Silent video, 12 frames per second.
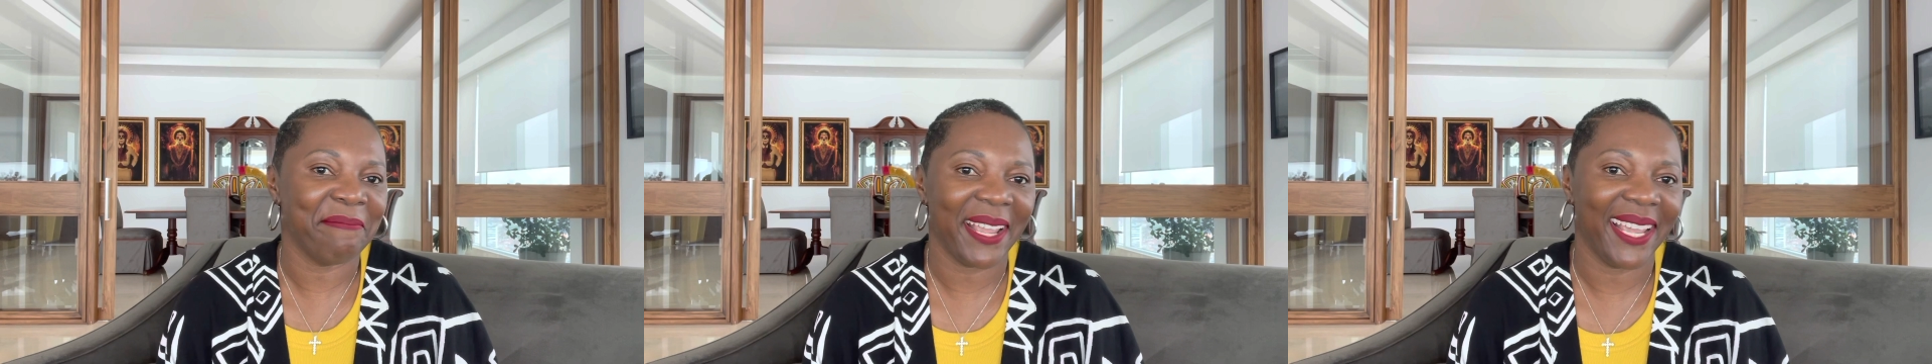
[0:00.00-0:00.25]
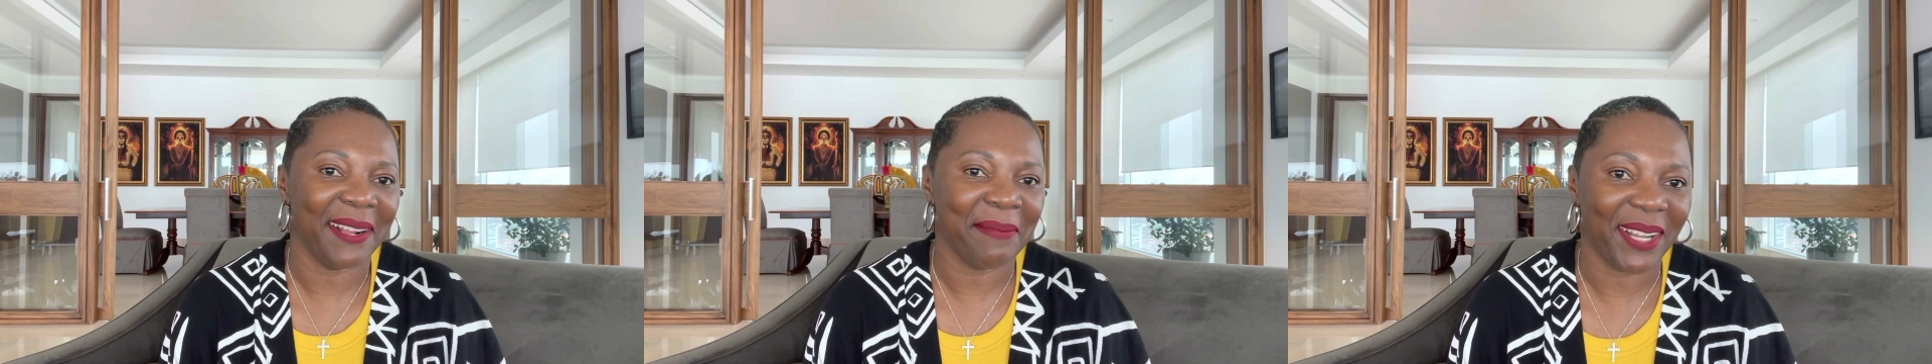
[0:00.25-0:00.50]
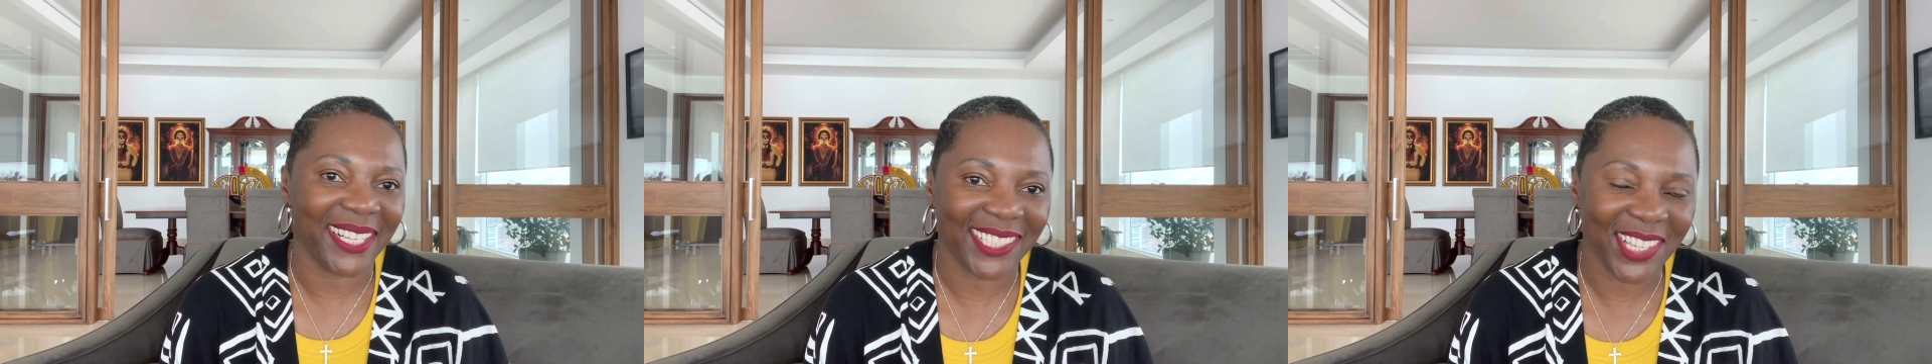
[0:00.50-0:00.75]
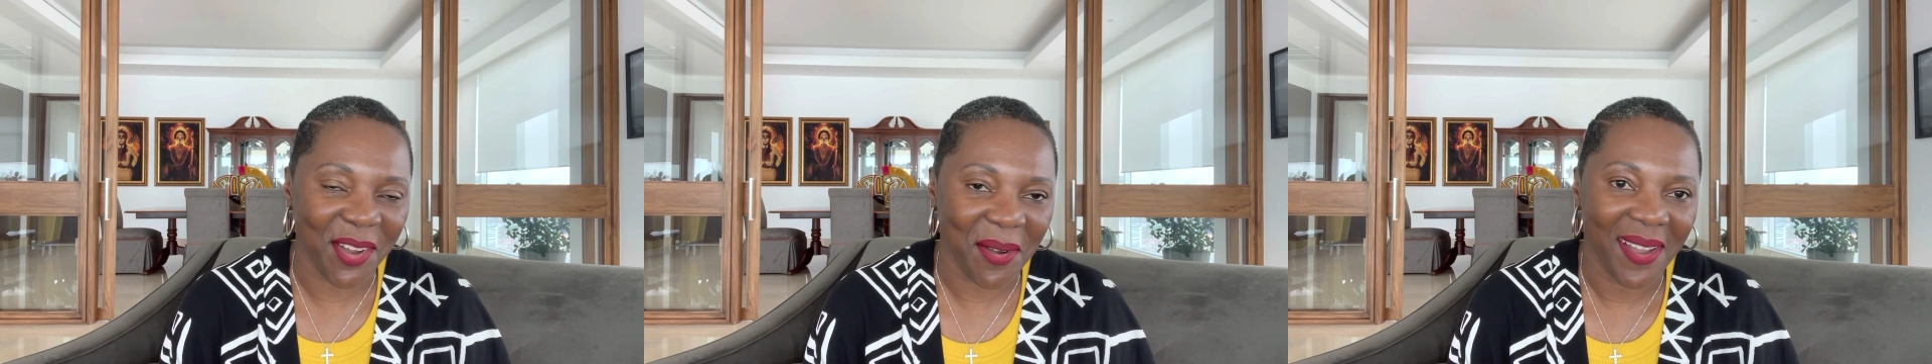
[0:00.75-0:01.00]
Panama.
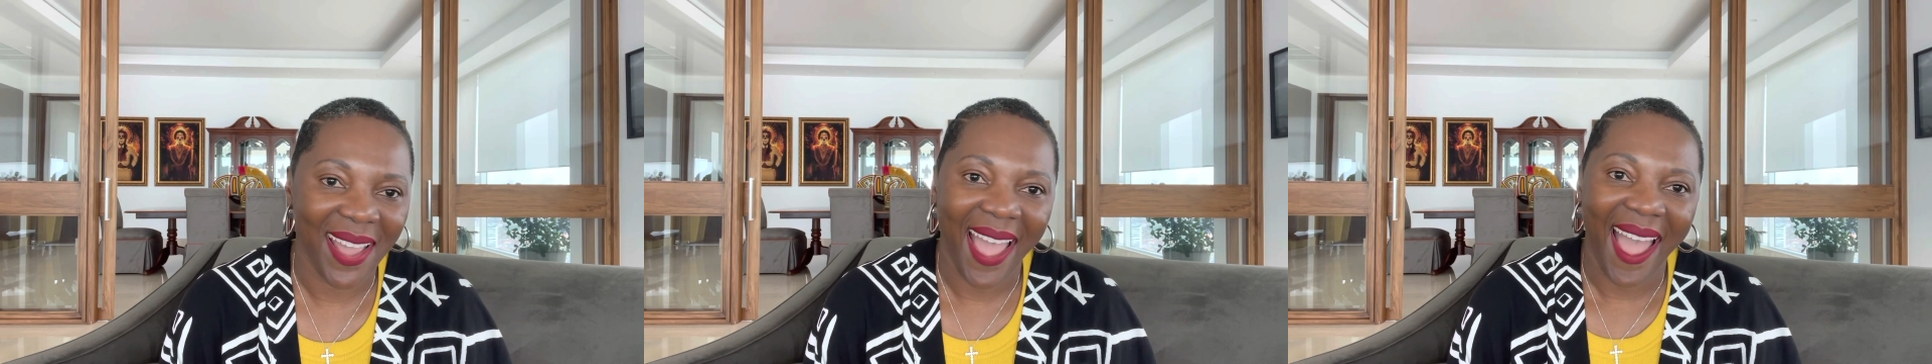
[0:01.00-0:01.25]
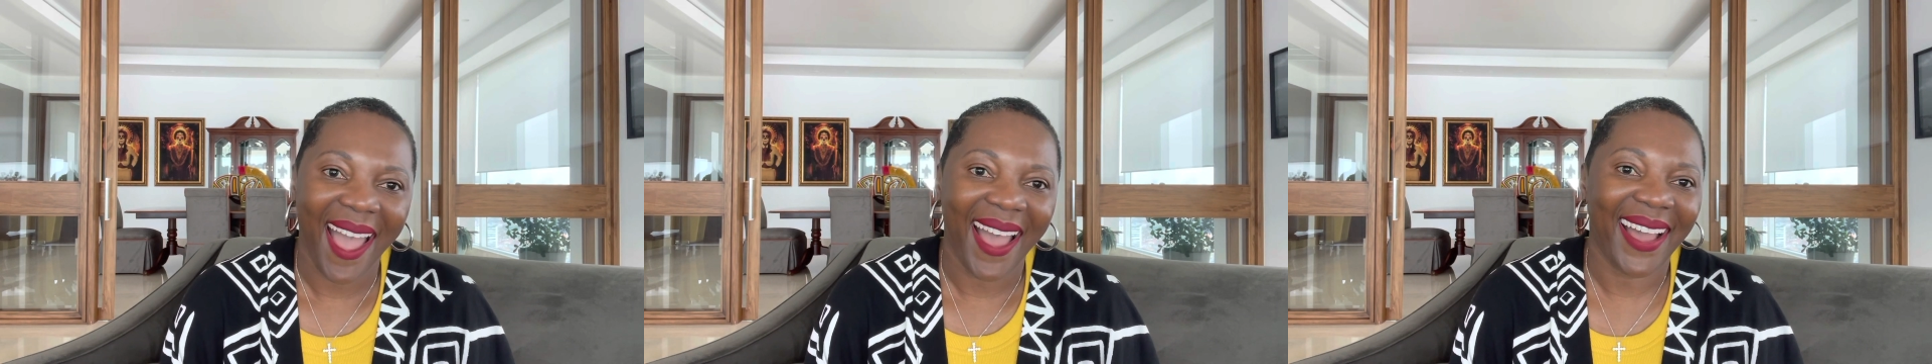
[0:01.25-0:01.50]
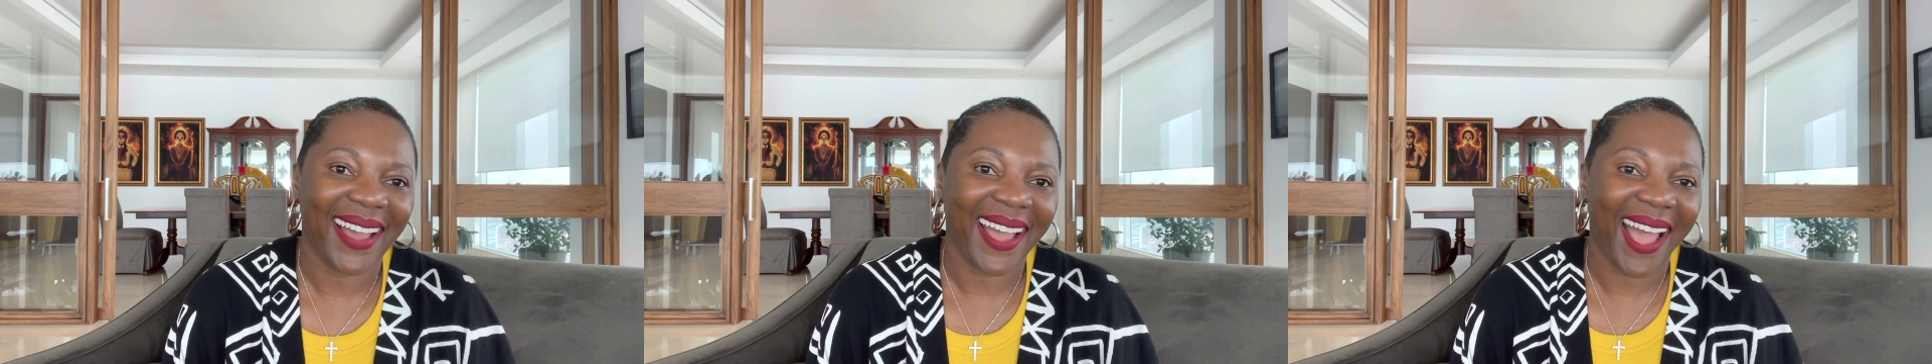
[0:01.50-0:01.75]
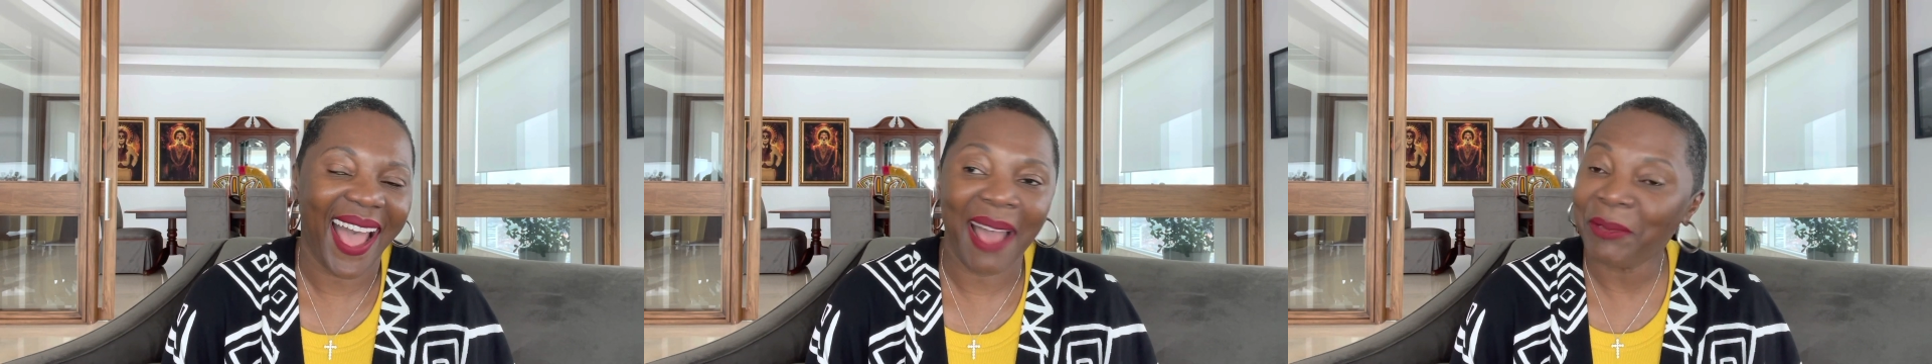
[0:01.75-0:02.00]
So
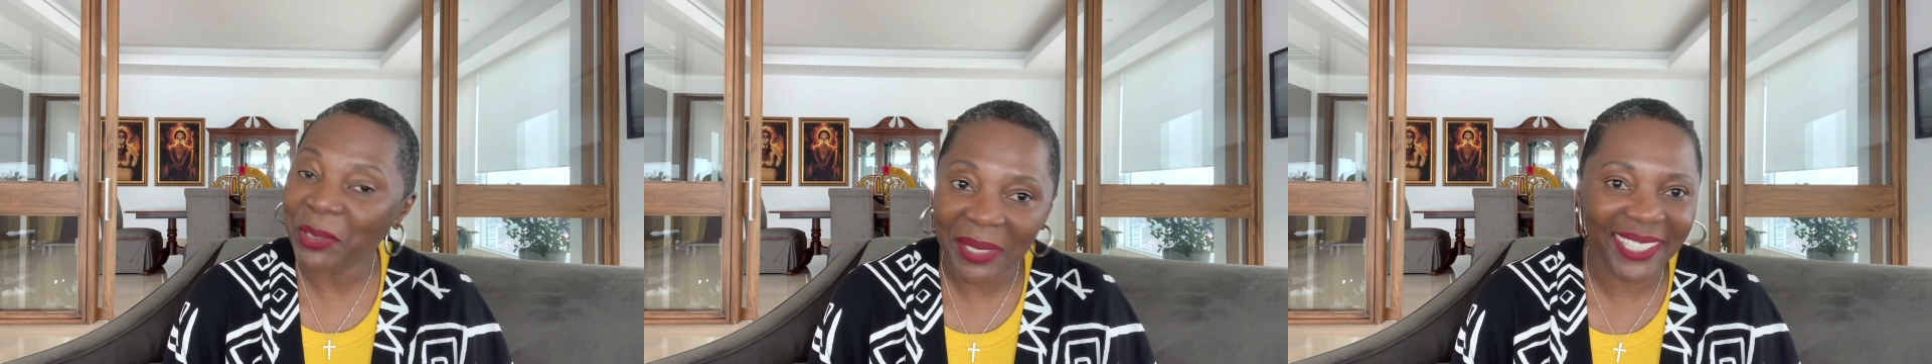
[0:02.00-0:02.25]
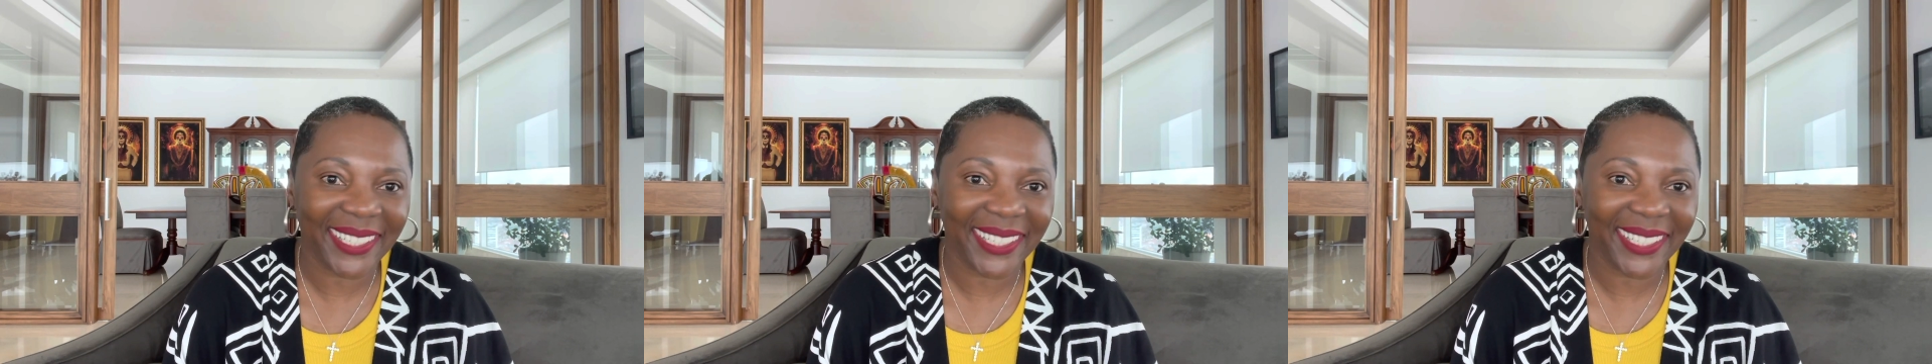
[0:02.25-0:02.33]
I'm doing good.